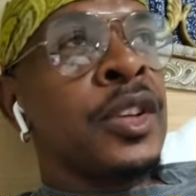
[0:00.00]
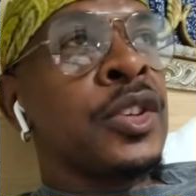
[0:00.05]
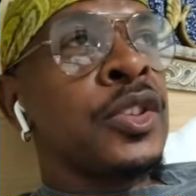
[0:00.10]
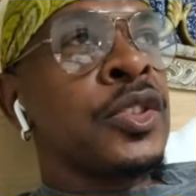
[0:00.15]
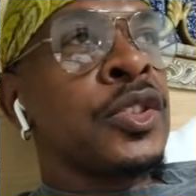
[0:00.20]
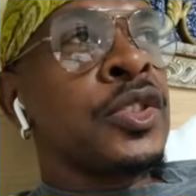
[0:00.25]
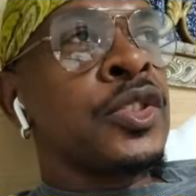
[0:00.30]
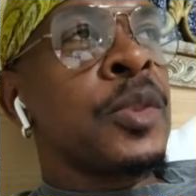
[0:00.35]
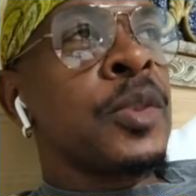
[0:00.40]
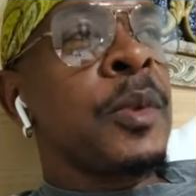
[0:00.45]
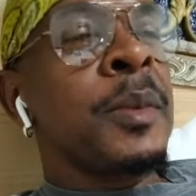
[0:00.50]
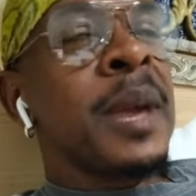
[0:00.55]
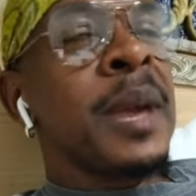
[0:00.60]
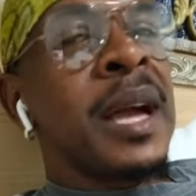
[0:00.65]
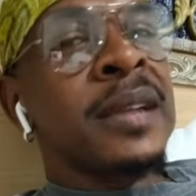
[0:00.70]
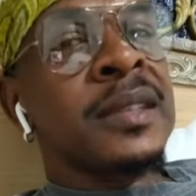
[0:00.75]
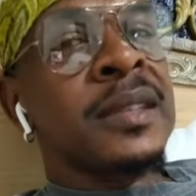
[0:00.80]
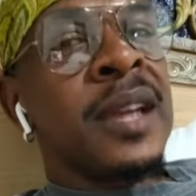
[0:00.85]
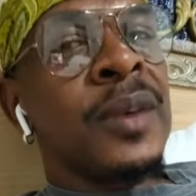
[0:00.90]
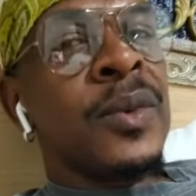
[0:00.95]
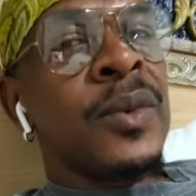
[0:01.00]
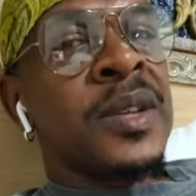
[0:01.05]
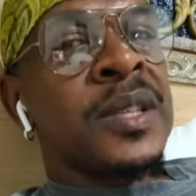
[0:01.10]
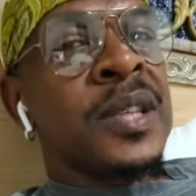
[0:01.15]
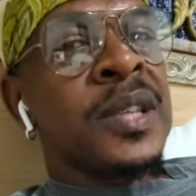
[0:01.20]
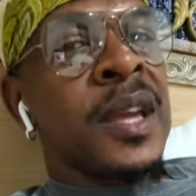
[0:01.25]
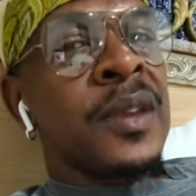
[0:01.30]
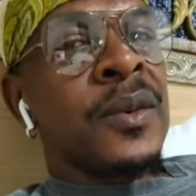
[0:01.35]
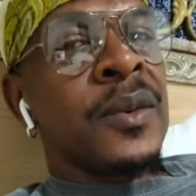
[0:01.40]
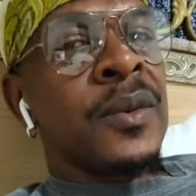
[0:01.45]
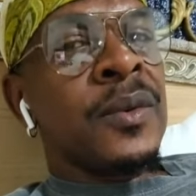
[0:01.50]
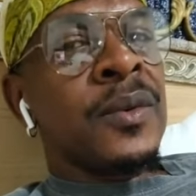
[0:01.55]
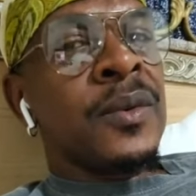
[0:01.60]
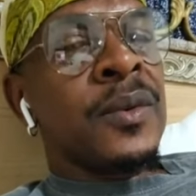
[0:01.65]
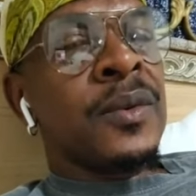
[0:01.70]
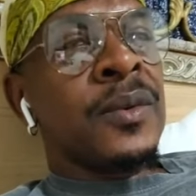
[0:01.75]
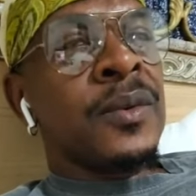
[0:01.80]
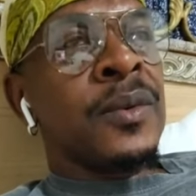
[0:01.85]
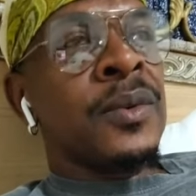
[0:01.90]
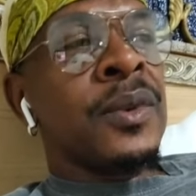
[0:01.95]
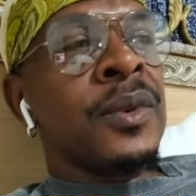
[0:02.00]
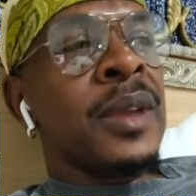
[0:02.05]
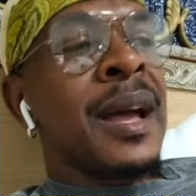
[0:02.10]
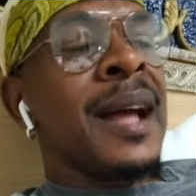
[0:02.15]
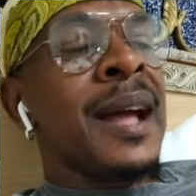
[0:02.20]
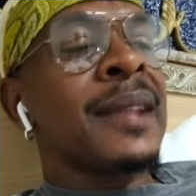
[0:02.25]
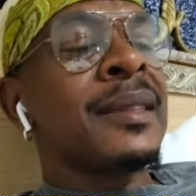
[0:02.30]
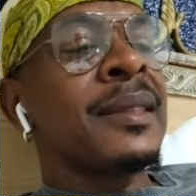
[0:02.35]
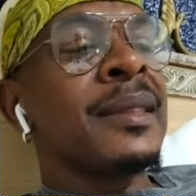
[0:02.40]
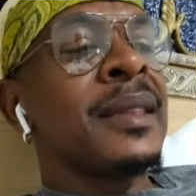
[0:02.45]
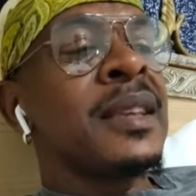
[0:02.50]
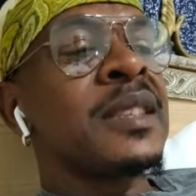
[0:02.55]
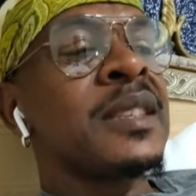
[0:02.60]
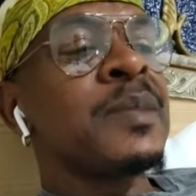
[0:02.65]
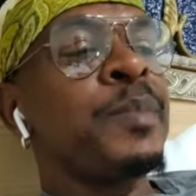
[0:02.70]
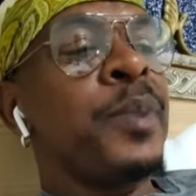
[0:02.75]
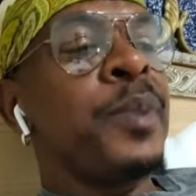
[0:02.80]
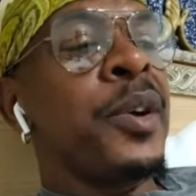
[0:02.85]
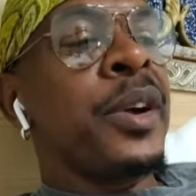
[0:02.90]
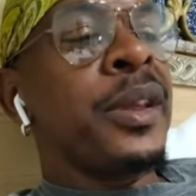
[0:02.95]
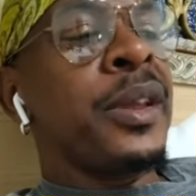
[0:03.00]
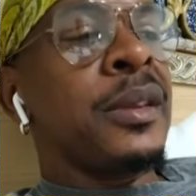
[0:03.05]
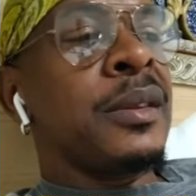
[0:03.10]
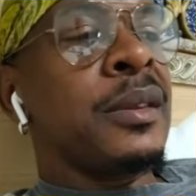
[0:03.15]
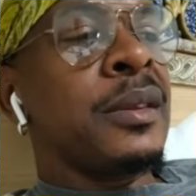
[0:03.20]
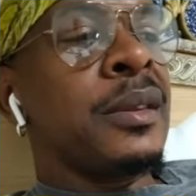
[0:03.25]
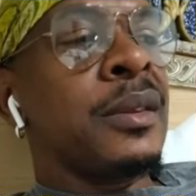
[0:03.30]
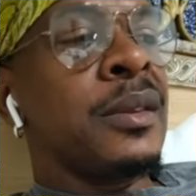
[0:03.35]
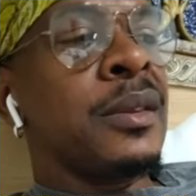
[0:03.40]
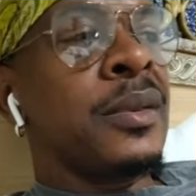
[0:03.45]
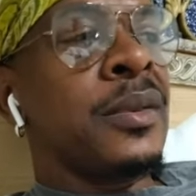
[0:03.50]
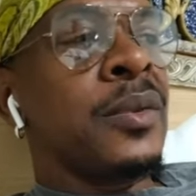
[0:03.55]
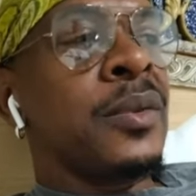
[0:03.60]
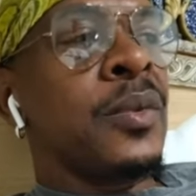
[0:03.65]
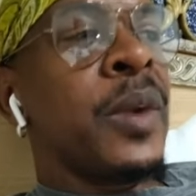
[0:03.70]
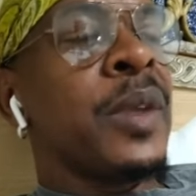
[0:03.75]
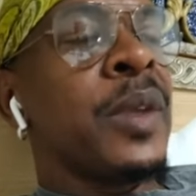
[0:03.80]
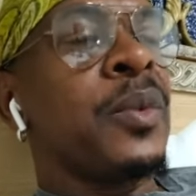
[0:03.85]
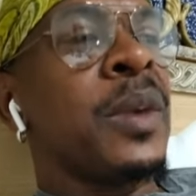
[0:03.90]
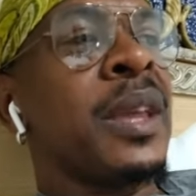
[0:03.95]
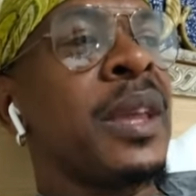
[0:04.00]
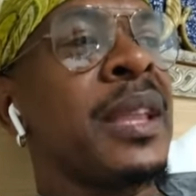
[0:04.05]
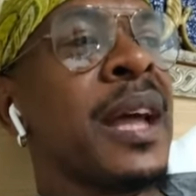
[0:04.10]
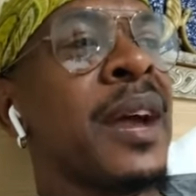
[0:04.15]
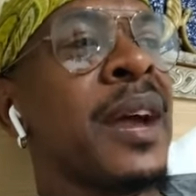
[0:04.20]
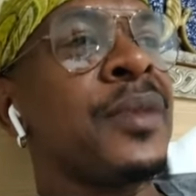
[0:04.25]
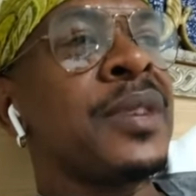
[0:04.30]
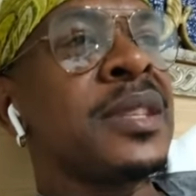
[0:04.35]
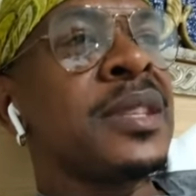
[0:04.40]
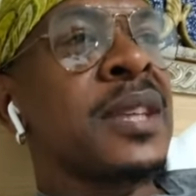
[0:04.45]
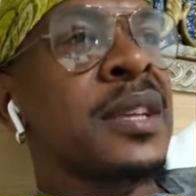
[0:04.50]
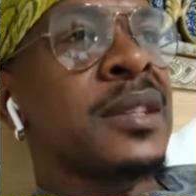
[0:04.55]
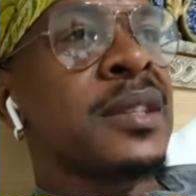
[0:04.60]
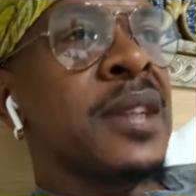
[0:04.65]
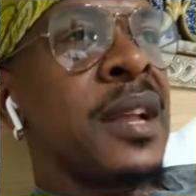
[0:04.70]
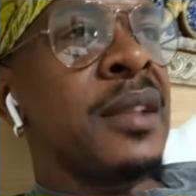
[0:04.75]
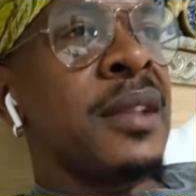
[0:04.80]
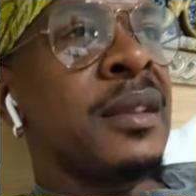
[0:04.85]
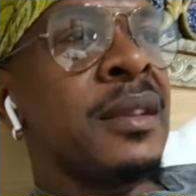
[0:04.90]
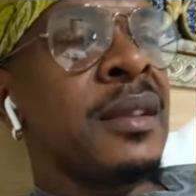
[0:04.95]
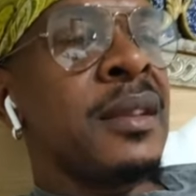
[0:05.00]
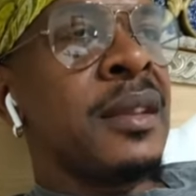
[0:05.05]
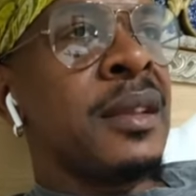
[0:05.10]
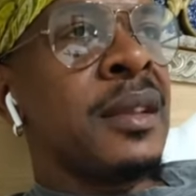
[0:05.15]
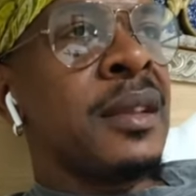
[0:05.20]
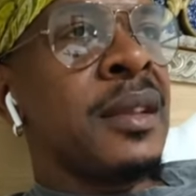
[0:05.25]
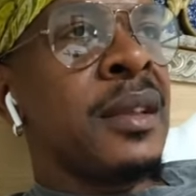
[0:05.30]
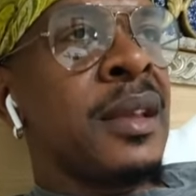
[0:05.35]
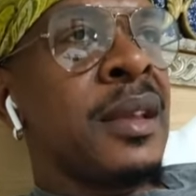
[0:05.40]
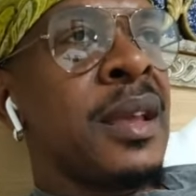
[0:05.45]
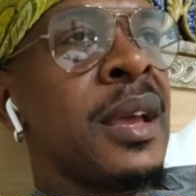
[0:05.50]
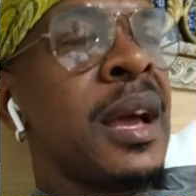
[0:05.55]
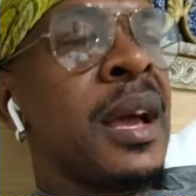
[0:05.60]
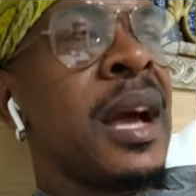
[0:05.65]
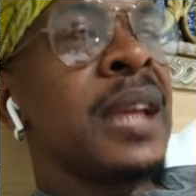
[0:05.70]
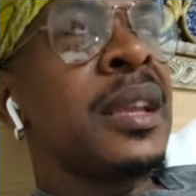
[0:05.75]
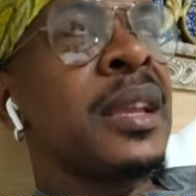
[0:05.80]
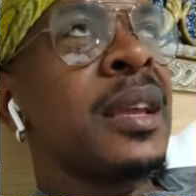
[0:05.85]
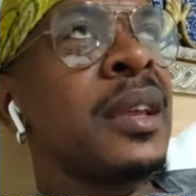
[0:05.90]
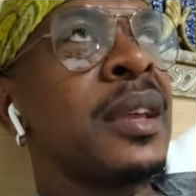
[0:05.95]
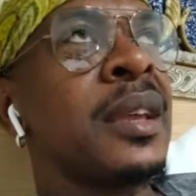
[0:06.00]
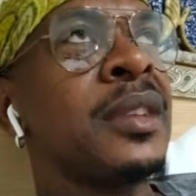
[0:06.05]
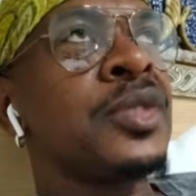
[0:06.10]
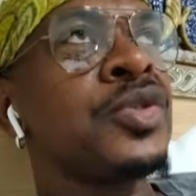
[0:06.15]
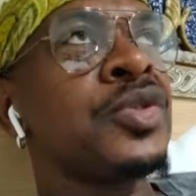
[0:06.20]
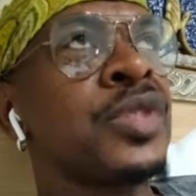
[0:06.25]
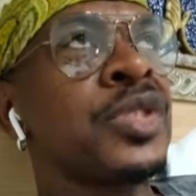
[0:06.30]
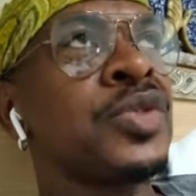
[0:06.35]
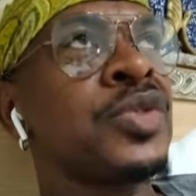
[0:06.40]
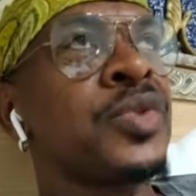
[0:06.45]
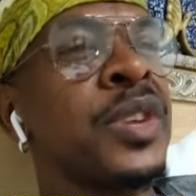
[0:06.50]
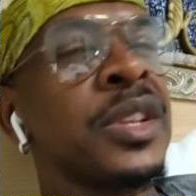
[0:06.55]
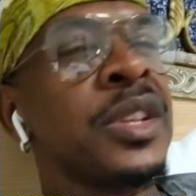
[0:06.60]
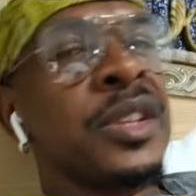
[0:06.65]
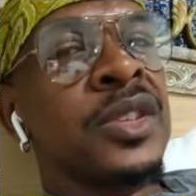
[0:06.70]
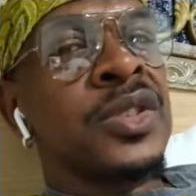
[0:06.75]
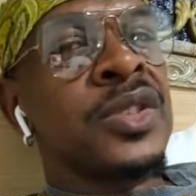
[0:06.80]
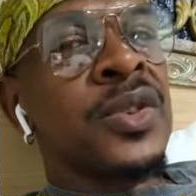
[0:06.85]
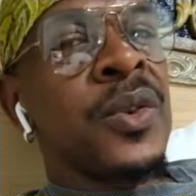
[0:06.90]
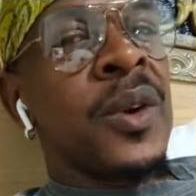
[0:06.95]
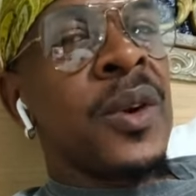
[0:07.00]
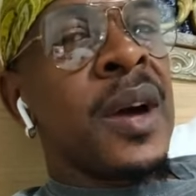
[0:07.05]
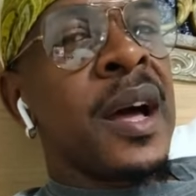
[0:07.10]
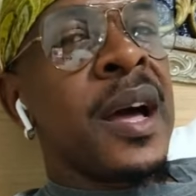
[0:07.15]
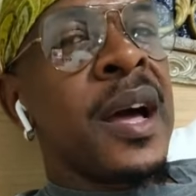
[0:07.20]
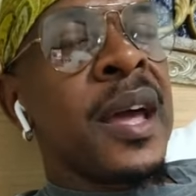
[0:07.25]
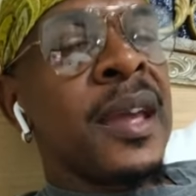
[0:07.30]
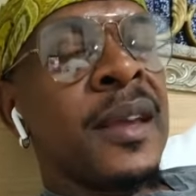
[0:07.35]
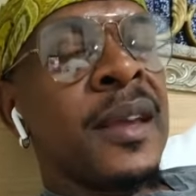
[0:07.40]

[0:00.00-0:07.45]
So let me ask you a question now. At this point, when we in a recession, and the interest rate is so high,